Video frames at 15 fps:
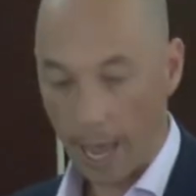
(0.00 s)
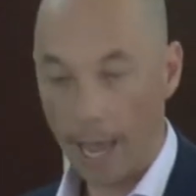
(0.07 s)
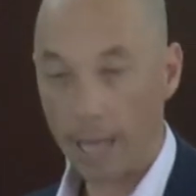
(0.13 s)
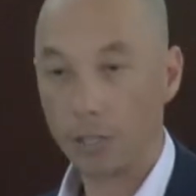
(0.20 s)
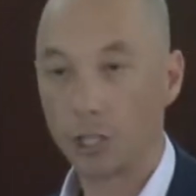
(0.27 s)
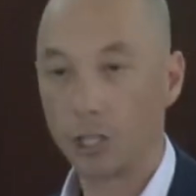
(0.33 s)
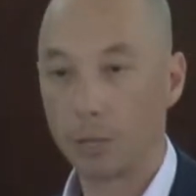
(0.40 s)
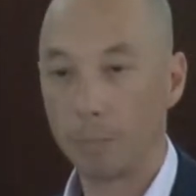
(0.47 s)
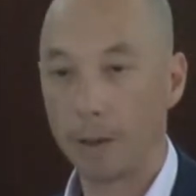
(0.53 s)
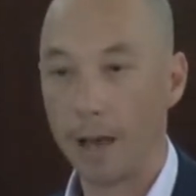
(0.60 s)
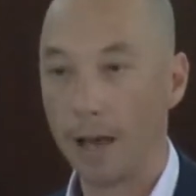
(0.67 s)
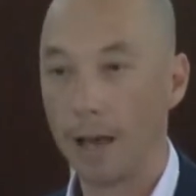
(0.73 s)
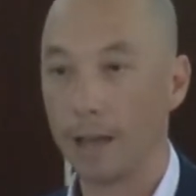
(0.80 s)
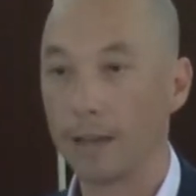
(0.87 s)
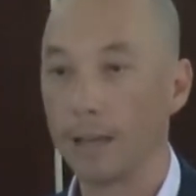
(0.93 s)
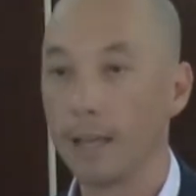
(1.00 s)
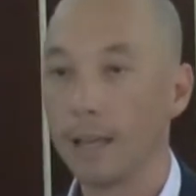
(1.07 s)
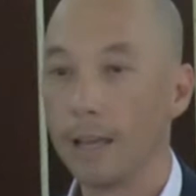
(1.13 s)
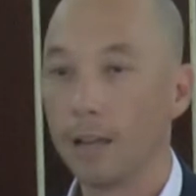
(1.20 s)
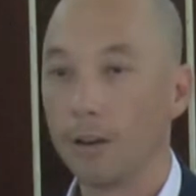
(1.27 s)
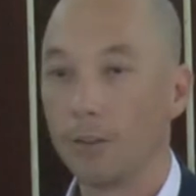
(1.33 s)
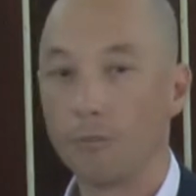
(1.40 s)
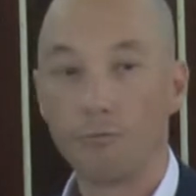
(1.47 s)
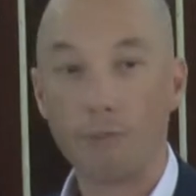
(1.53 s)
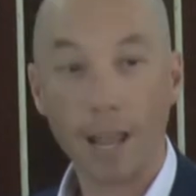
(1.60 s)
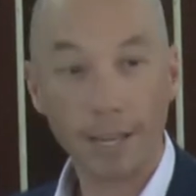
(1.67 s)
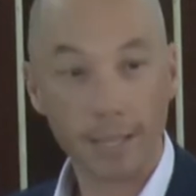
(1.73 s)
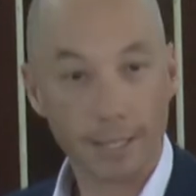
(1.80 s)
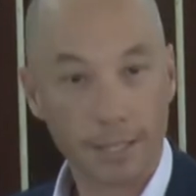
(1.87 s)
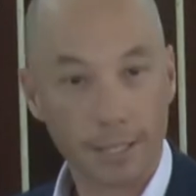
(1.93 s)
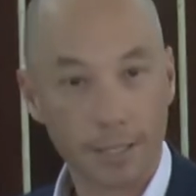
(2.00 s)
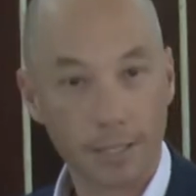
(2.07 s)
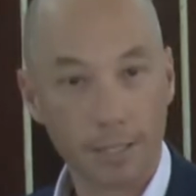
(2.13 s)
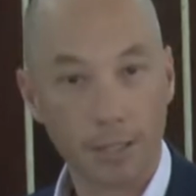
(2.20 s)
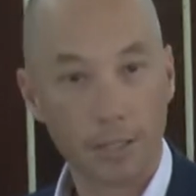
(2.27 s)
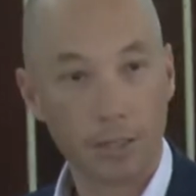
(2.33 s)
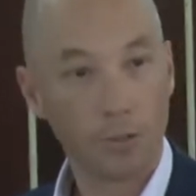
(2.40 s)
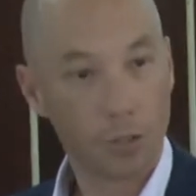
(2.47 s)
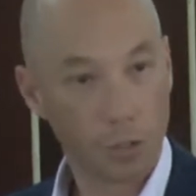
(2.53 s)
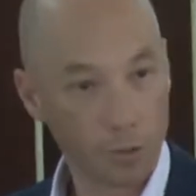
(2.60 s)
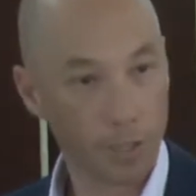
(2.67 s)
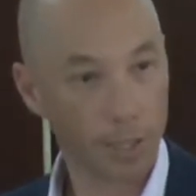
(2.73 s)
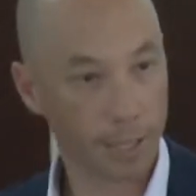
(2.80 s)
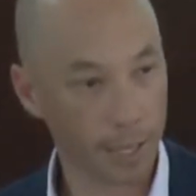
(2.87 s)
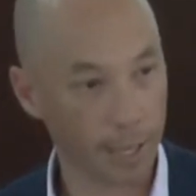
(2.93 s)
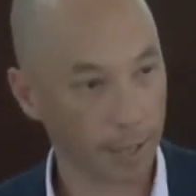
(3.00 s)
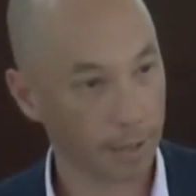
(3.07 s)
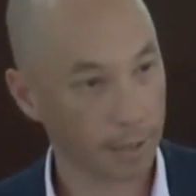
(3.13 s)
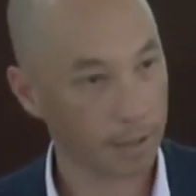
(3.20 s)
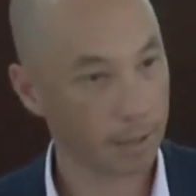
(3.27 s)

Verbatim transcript: And Shaphan read it to the king.